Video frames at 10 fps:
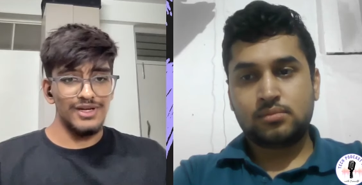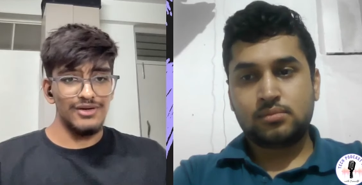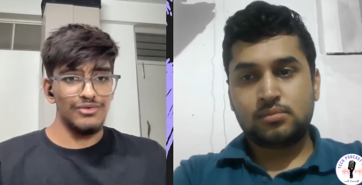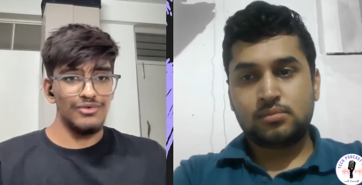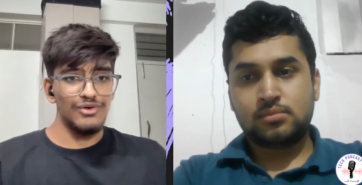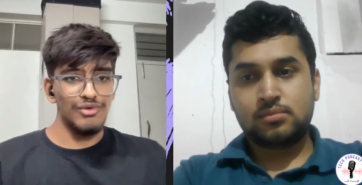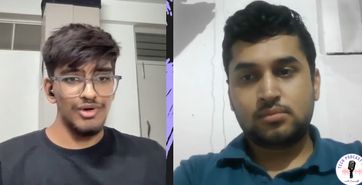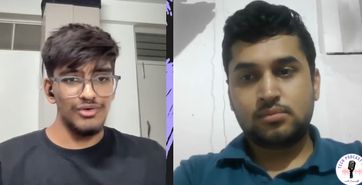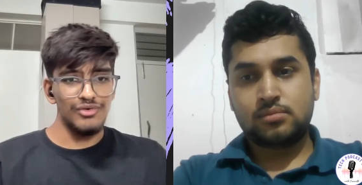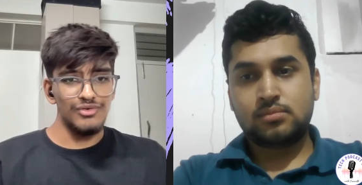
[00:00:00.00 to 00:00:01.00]
Speaker 1: I don't know
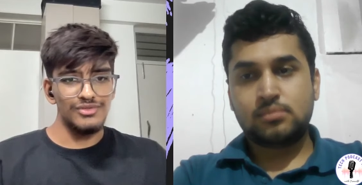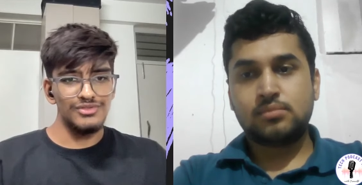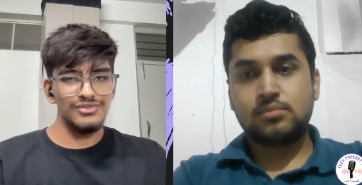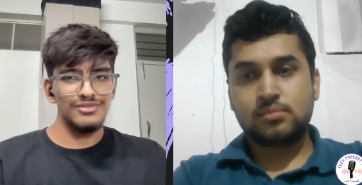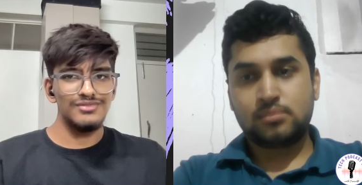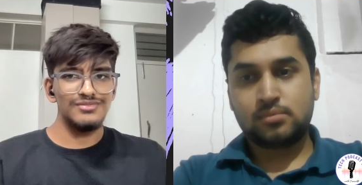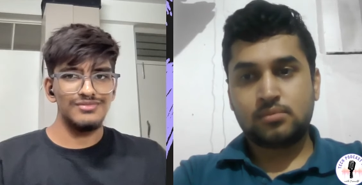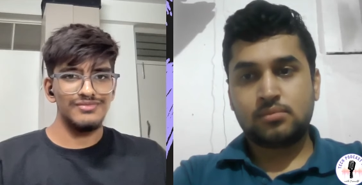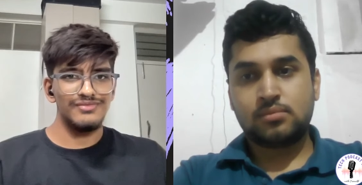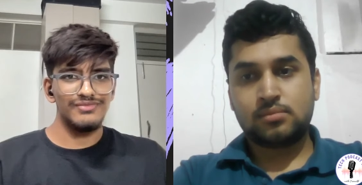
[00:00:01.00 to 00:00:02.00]
what to do. So,
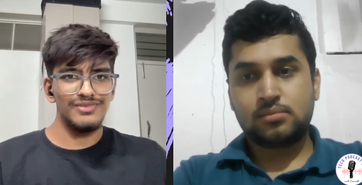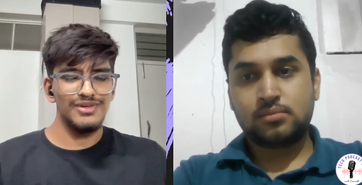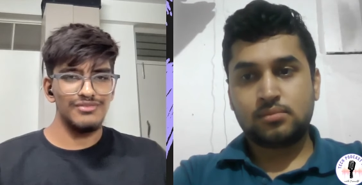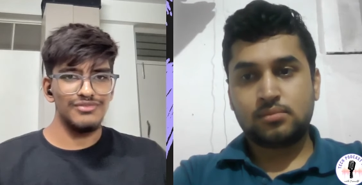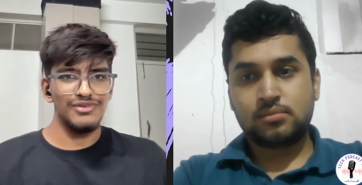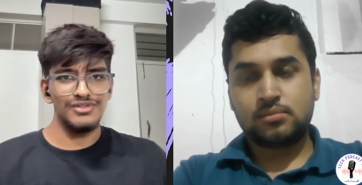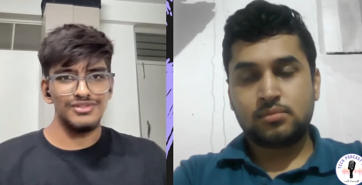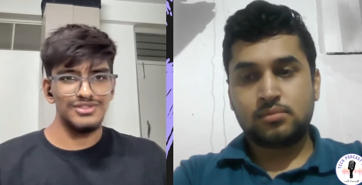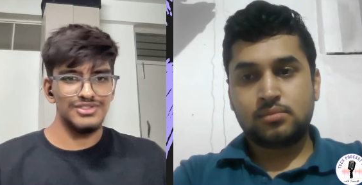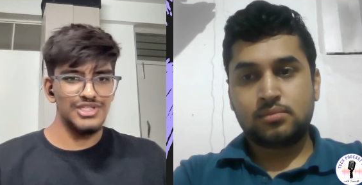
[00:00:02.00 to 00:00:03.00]
and of
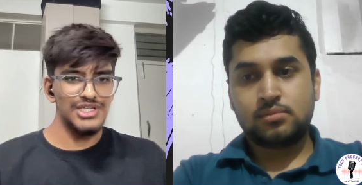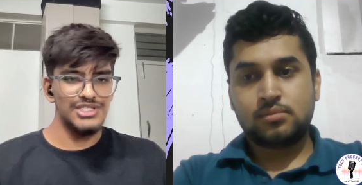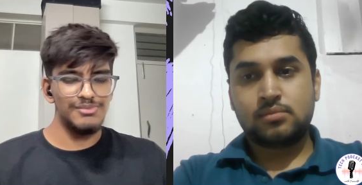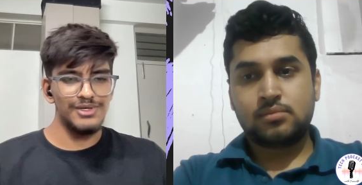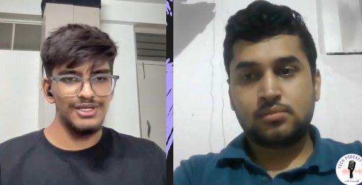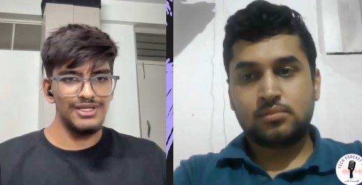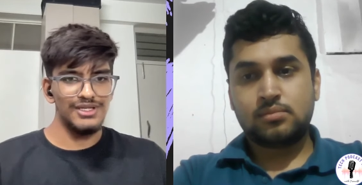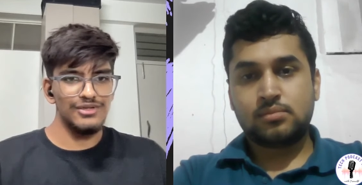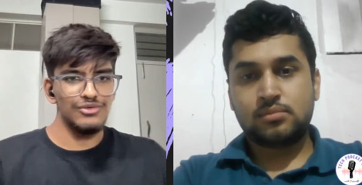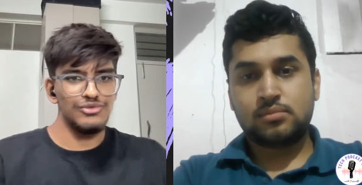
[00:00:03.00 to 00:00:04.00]
course,
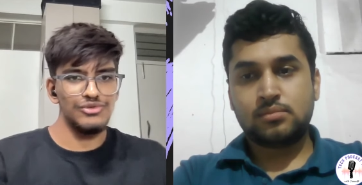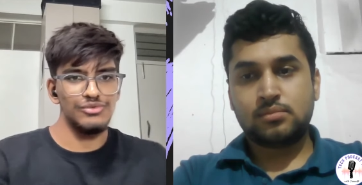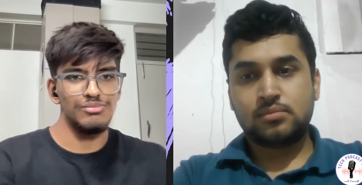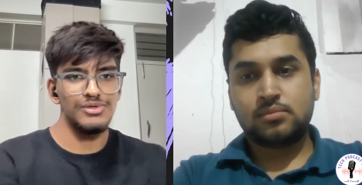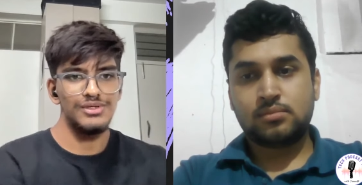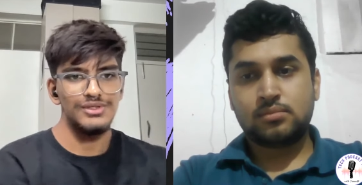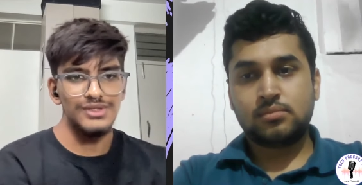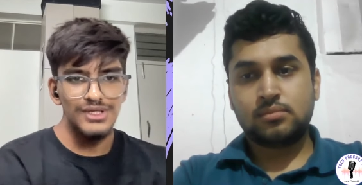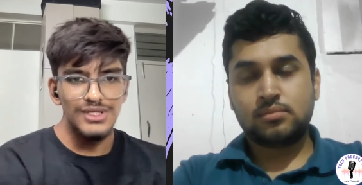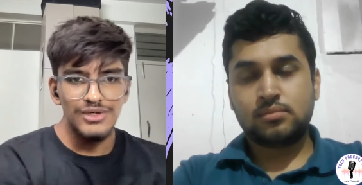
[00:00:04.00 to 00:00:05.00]
ChatGPT, YouTube,
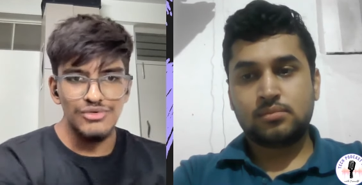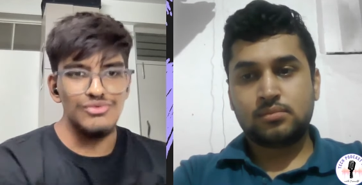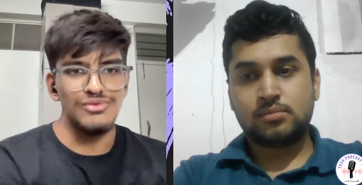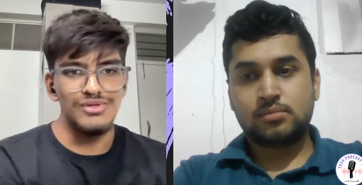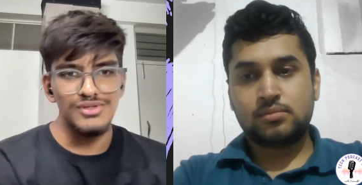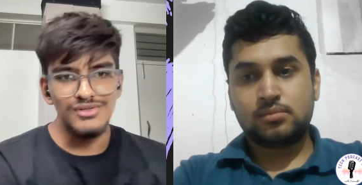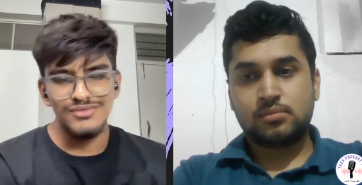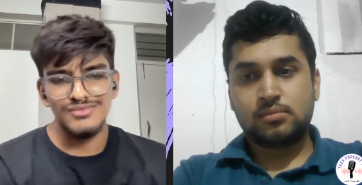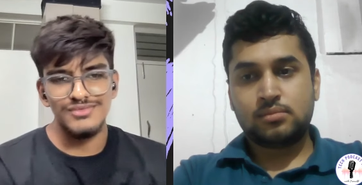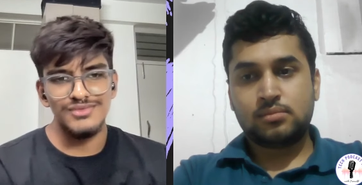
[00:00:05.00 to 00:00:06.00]

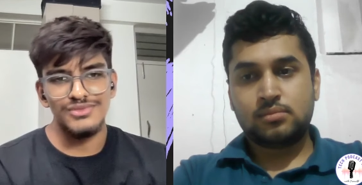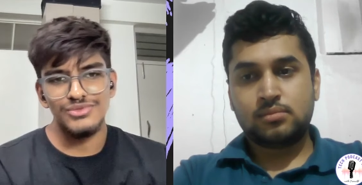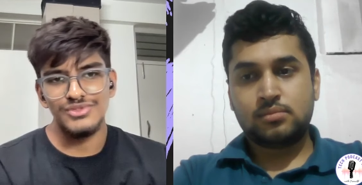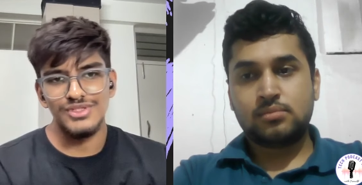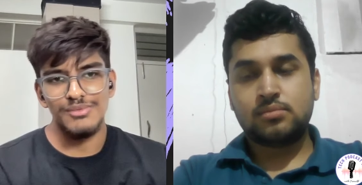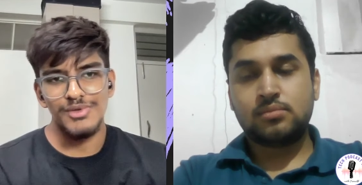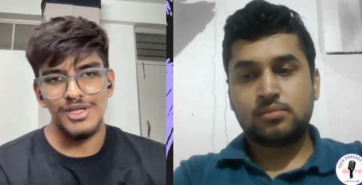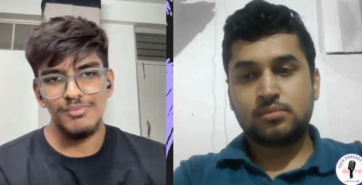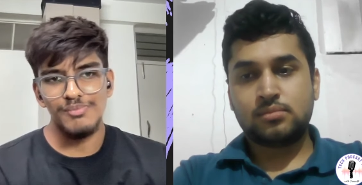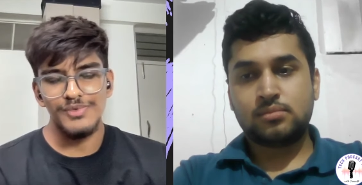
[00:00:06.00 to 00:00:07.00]
Google, use
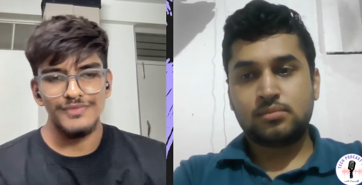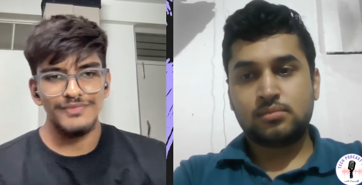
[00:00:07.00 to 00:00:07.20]
some help.